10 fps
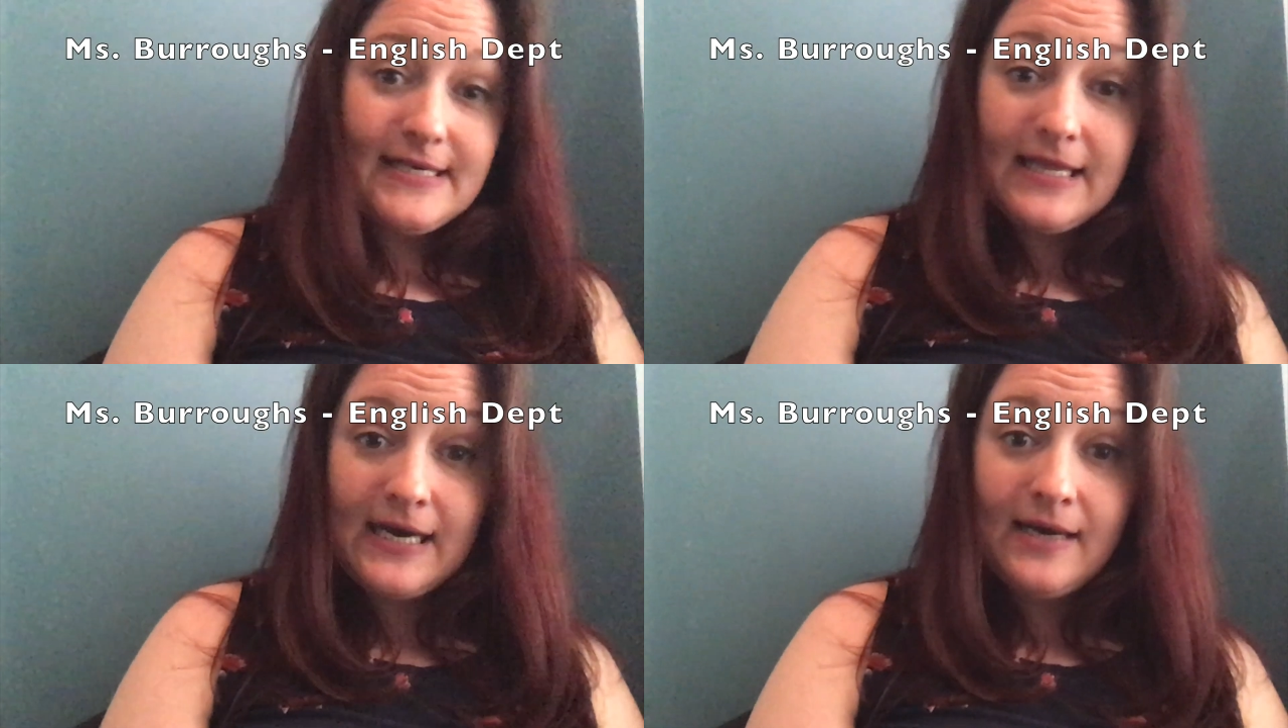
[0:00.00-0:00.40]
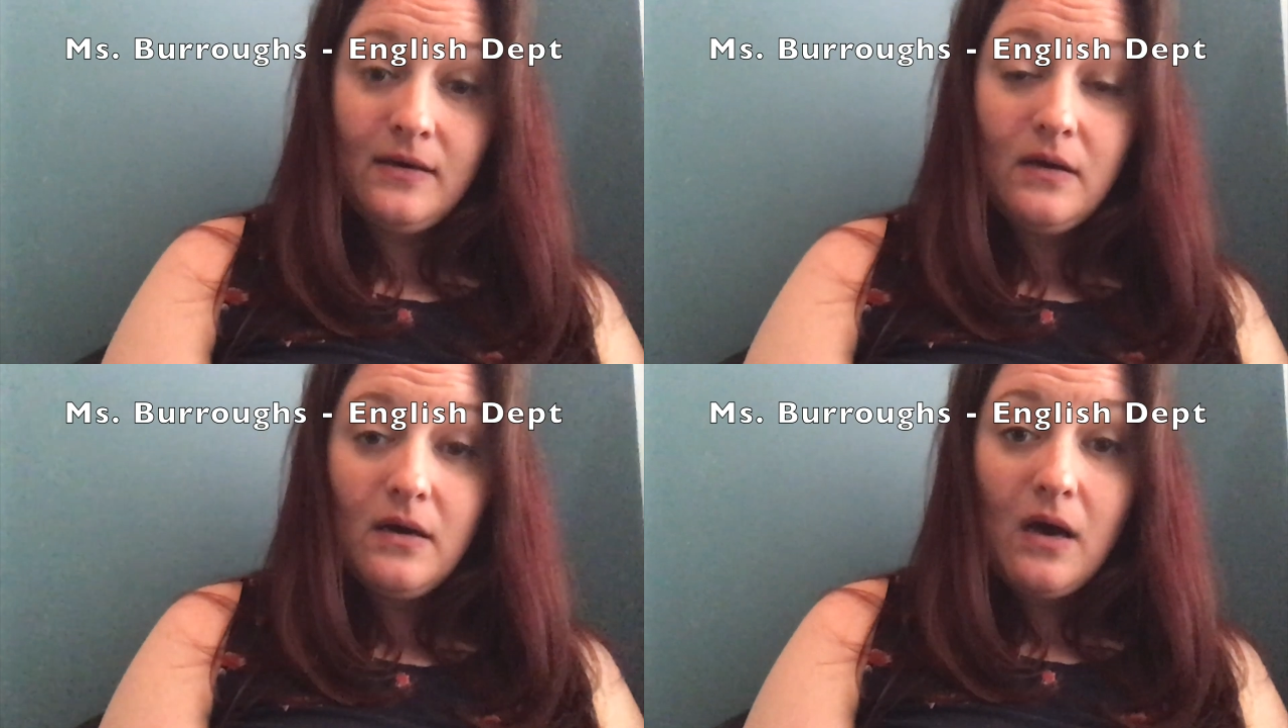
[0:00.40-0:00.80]
that
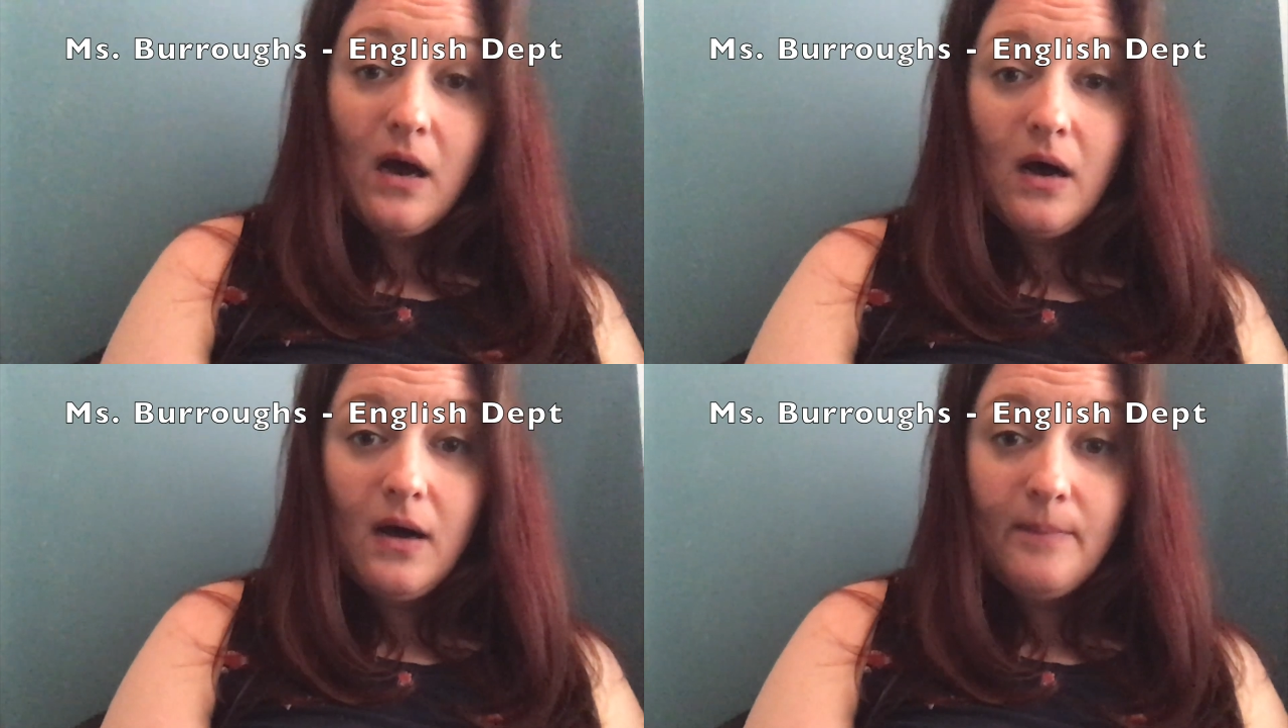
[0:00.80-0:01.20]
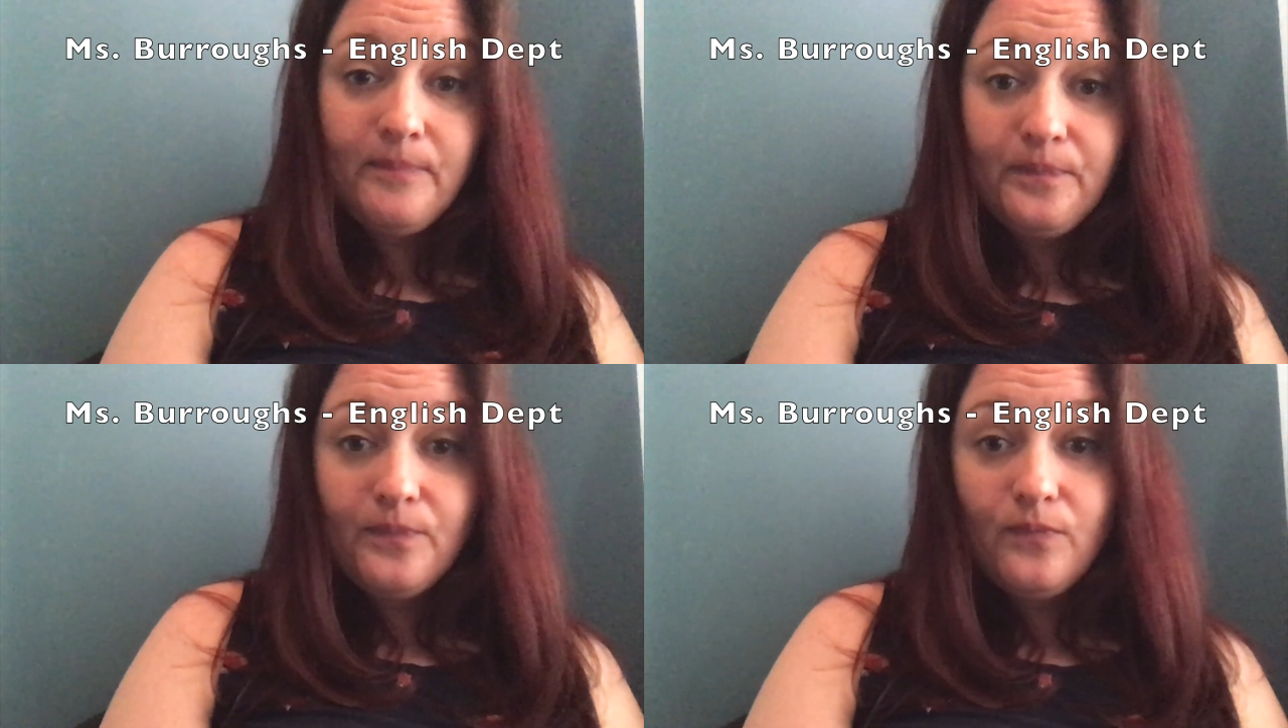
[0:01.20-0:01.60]

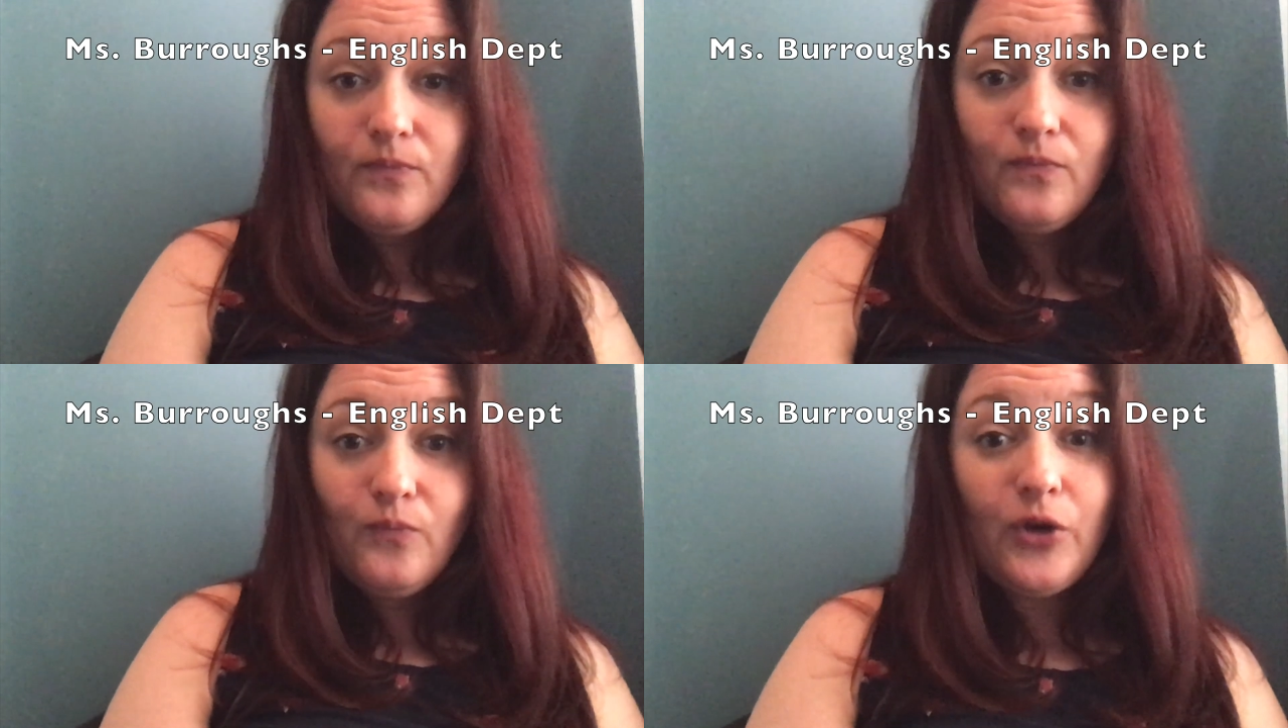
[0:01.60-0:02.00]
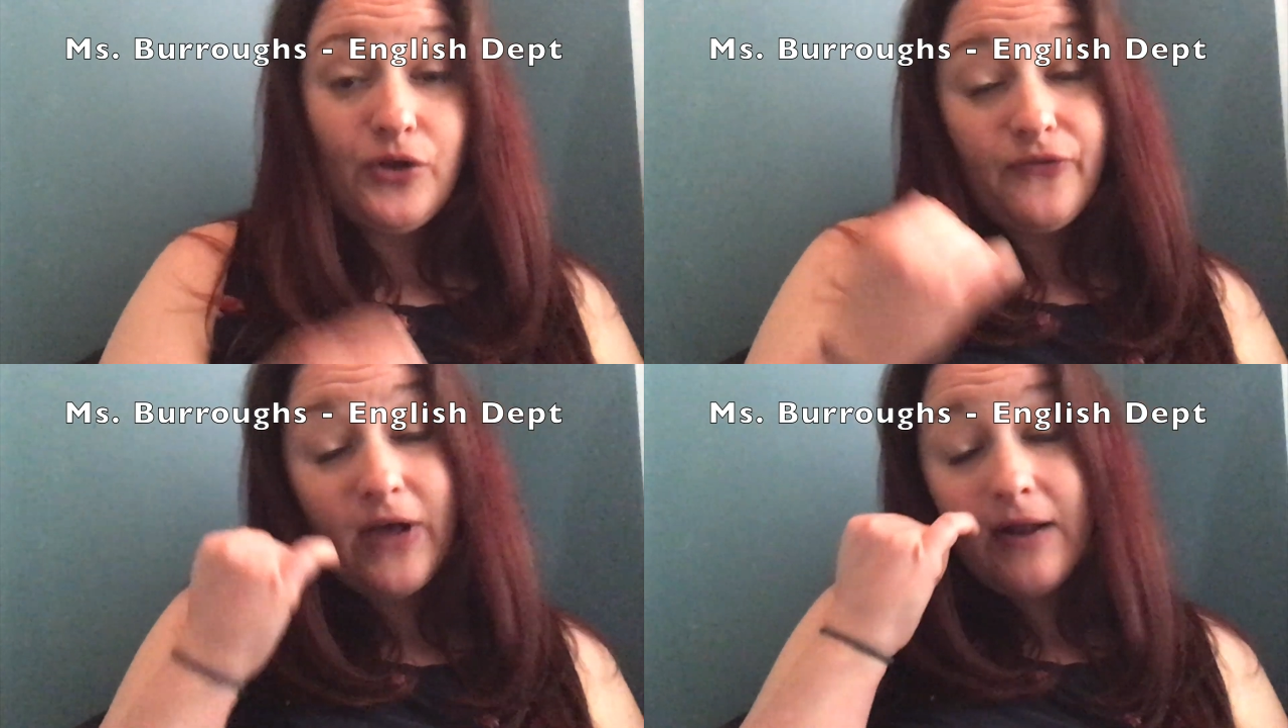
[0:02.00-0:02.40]
when you
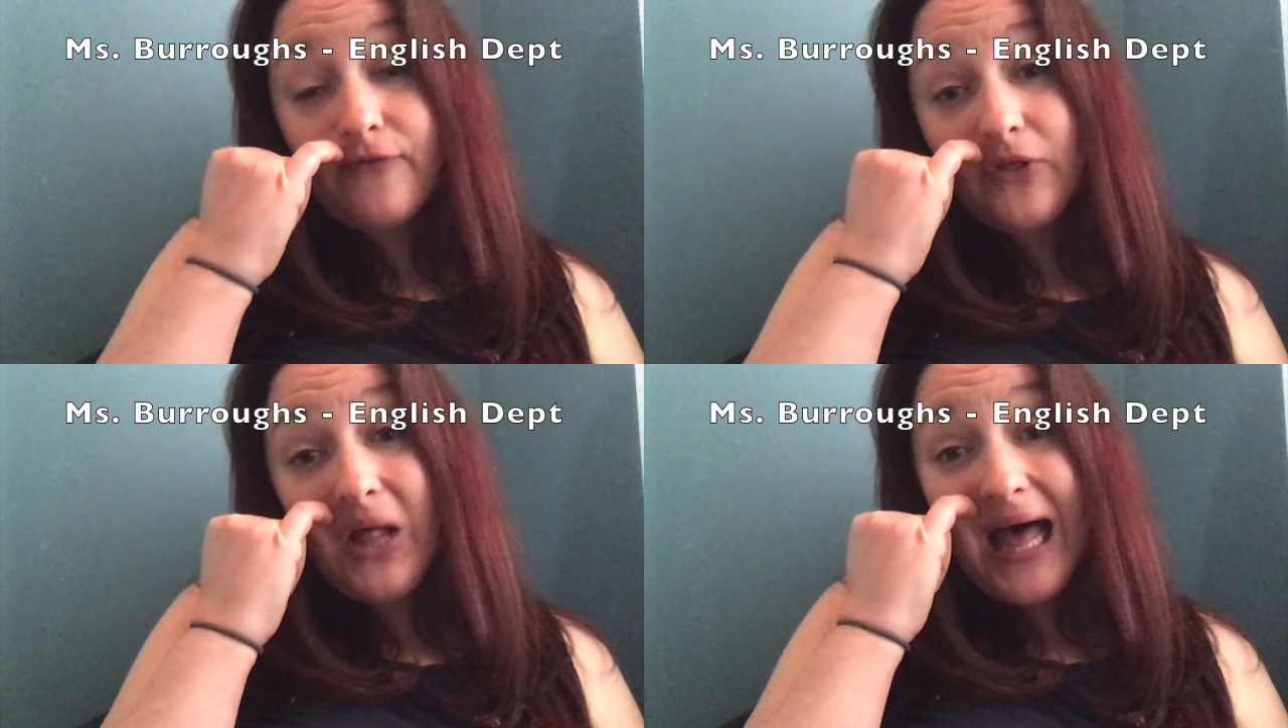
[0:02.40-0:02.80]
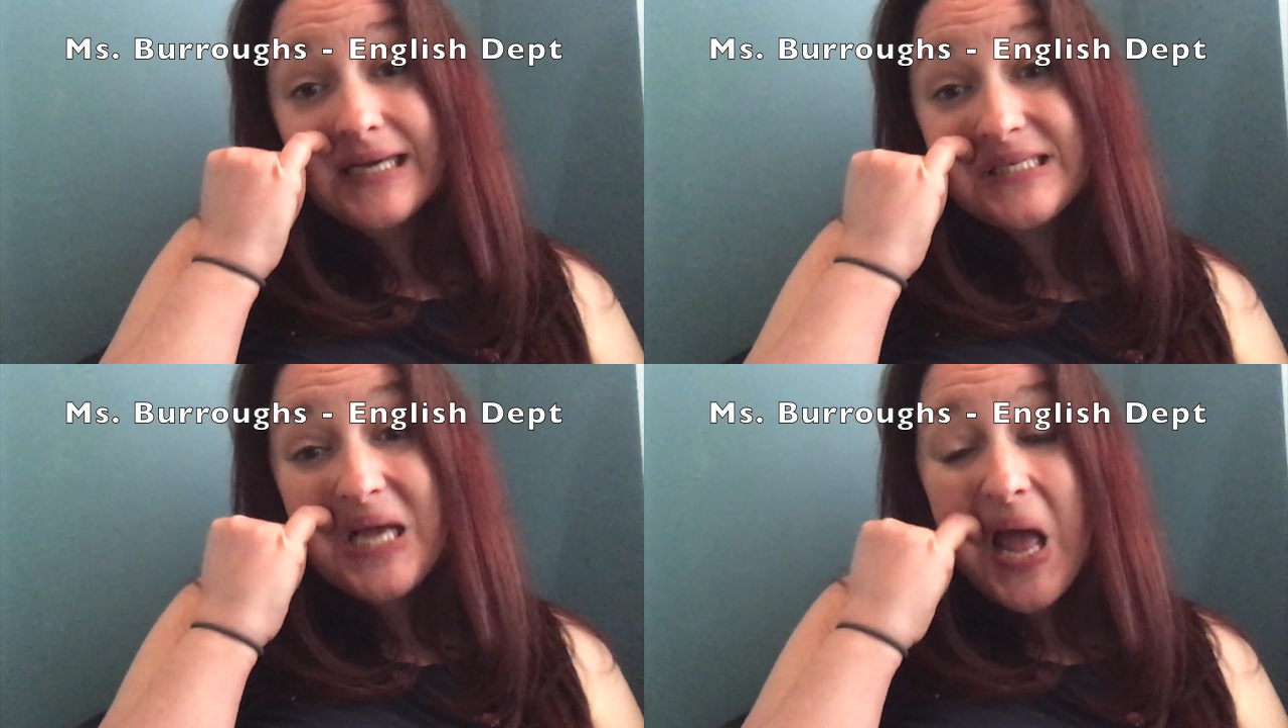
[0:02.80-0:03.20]
sign up for the class.